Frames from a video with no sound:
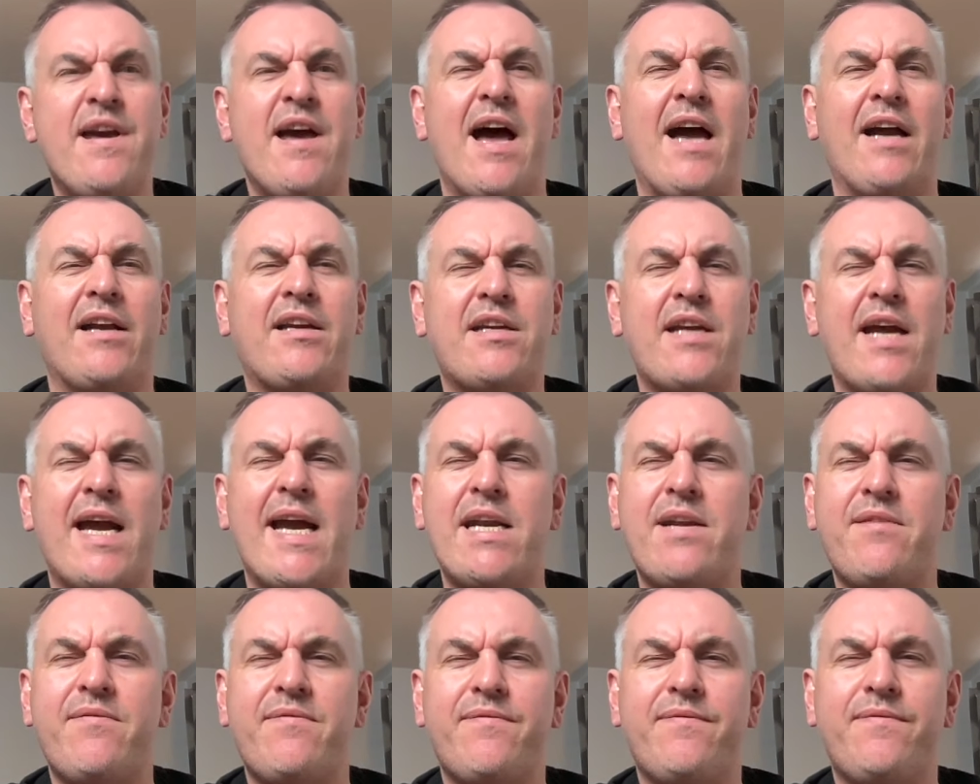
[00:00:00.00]
I've
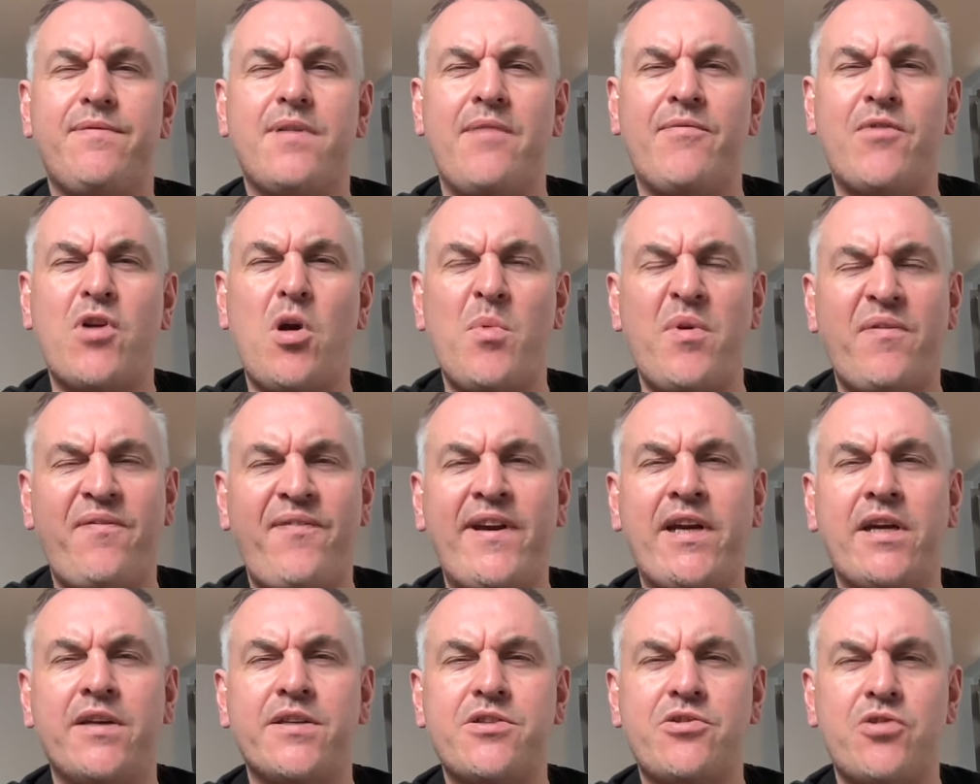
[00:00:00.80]
got my
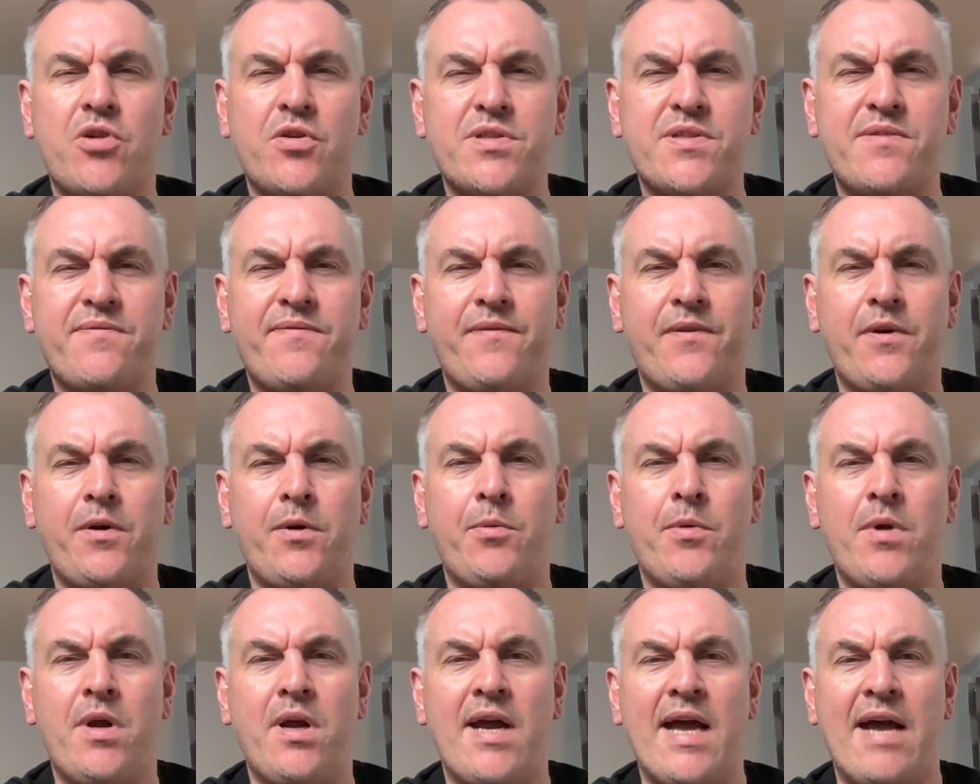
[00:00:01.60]
fingers crossed
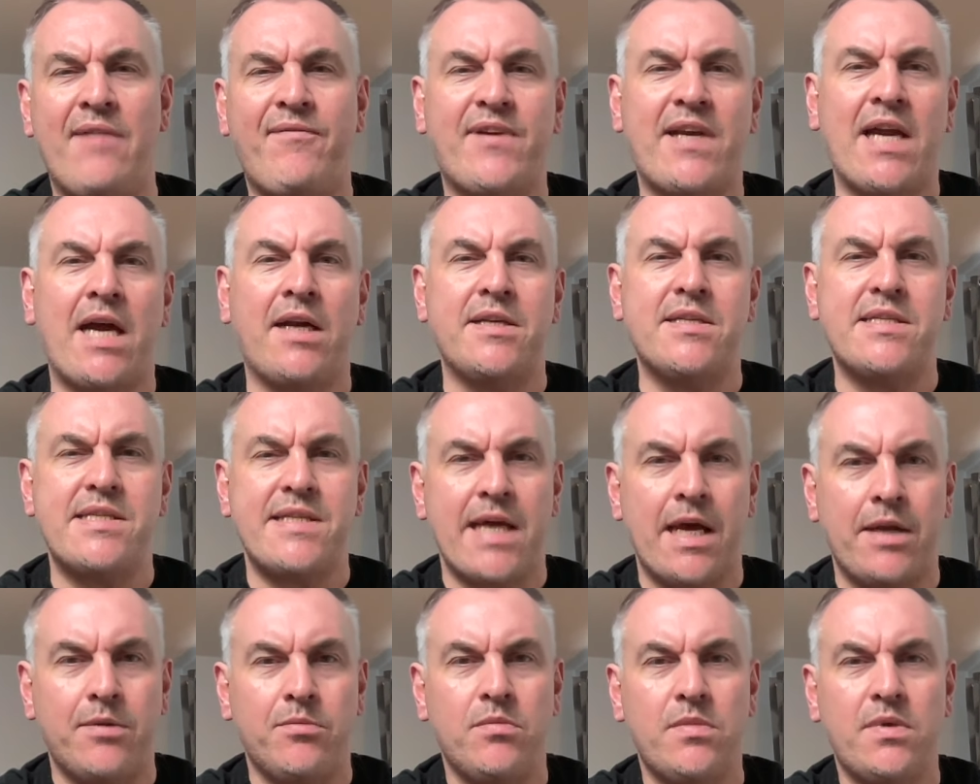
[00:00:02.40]
for
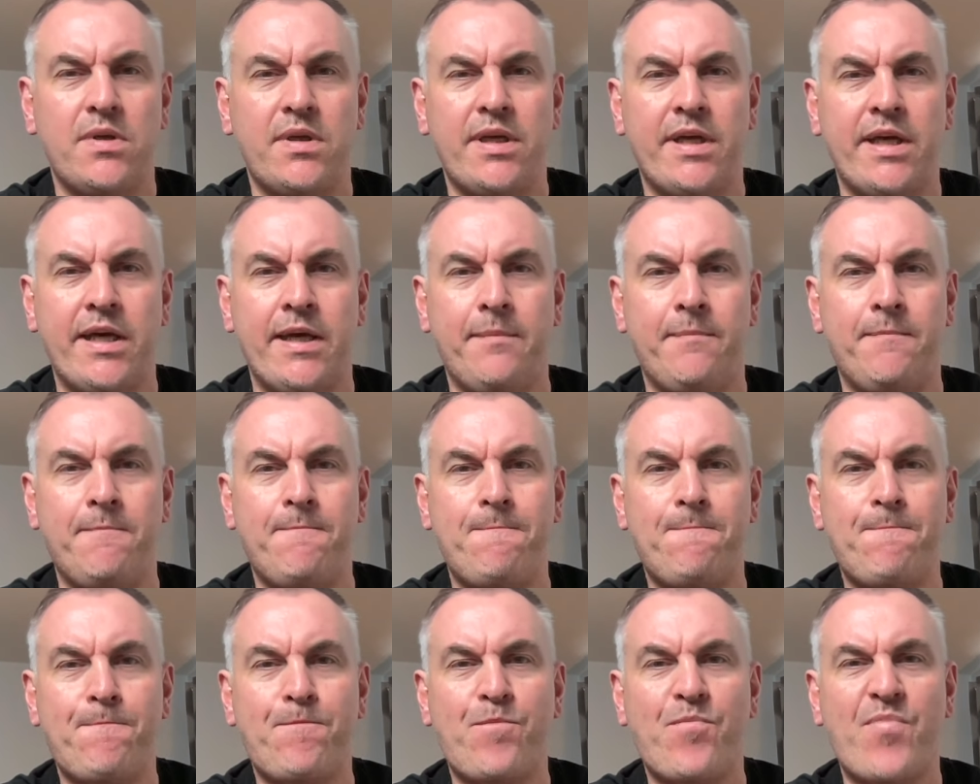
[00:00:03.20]
Afghanistan
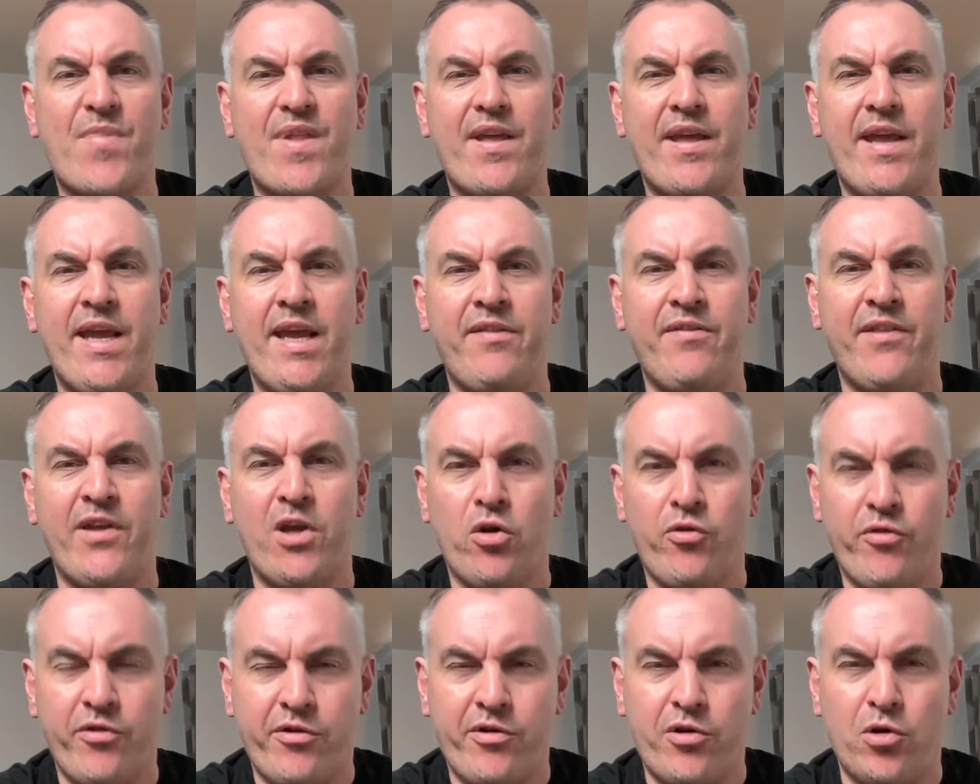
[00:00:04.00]
in the
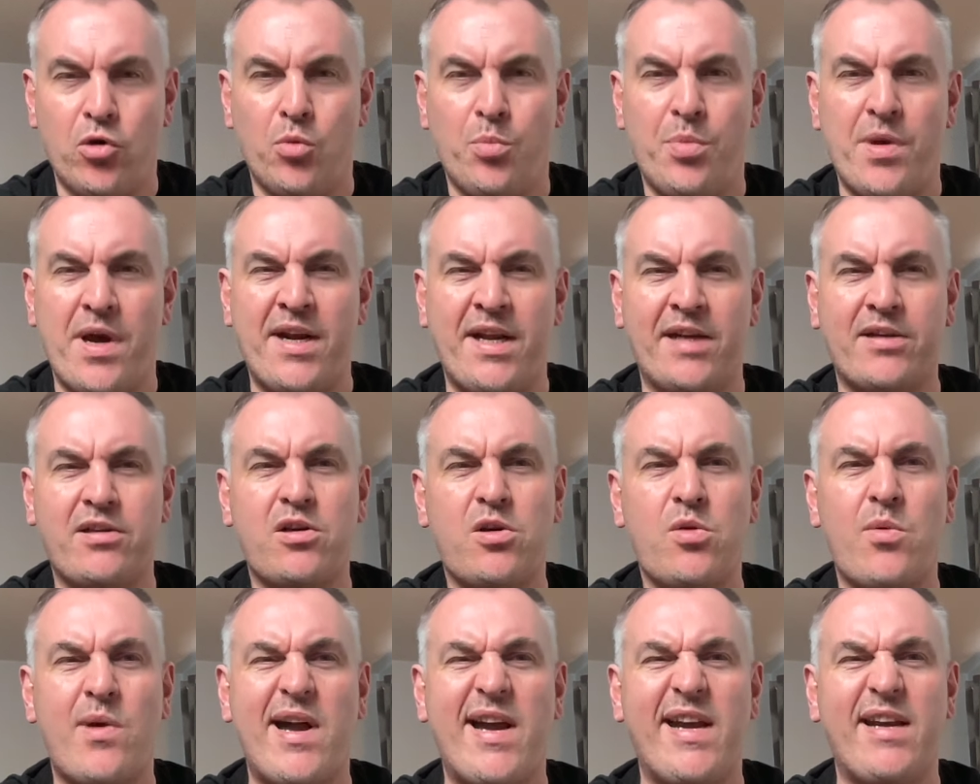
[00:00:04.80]
other group, and I'd
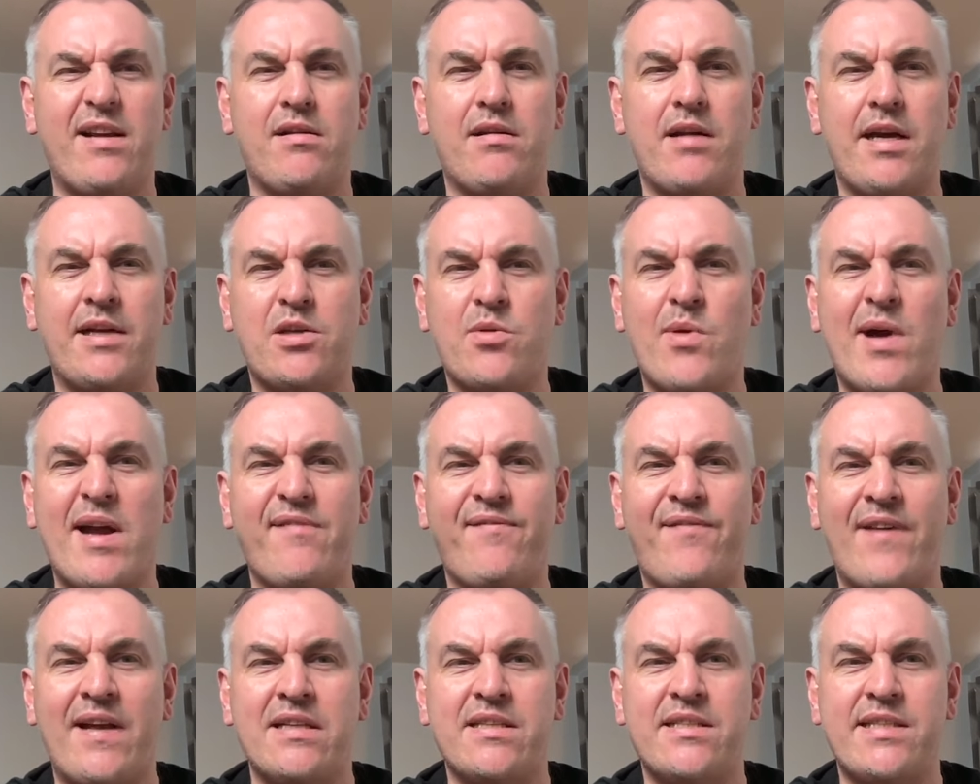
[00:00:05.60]
quite
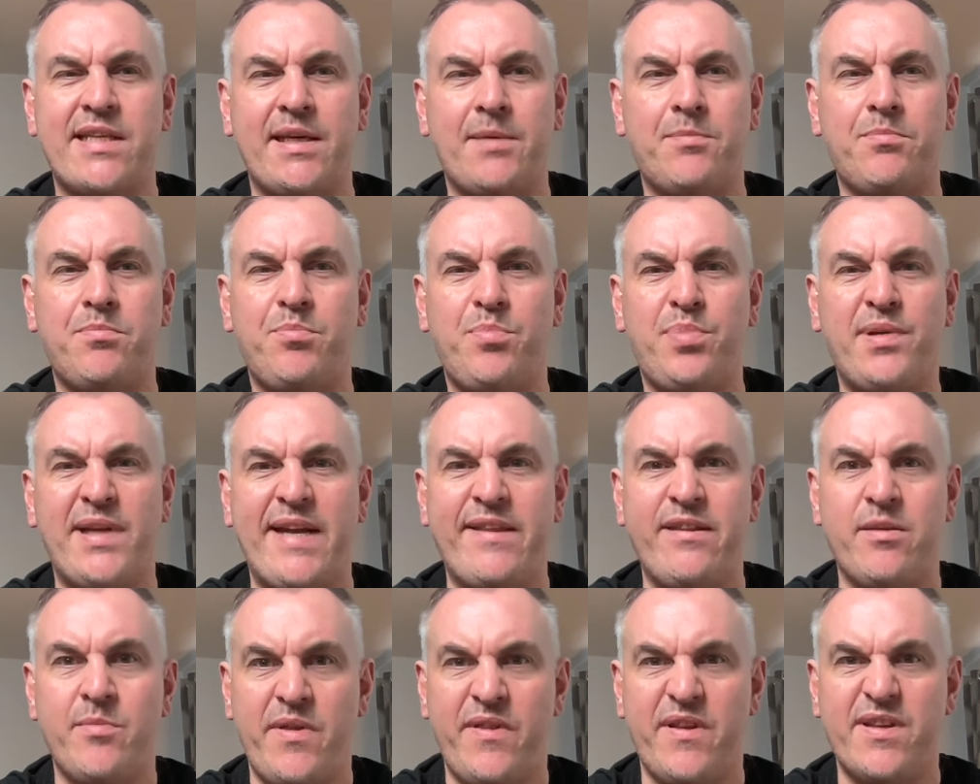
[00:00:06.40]
fancy
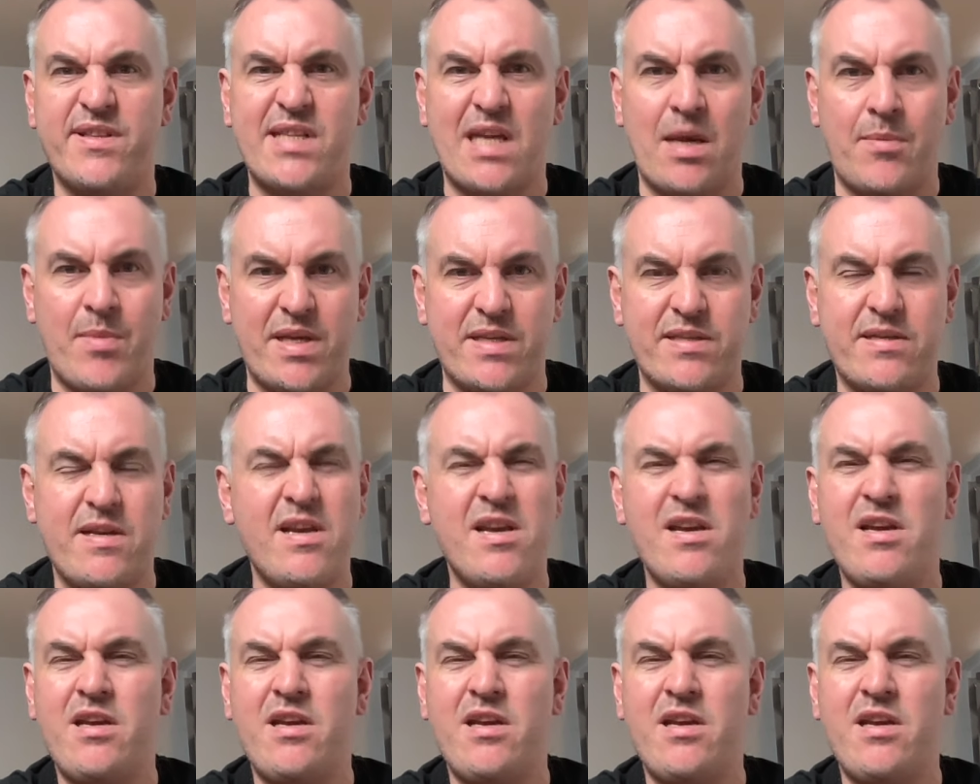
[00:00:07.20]
playing them in the semis.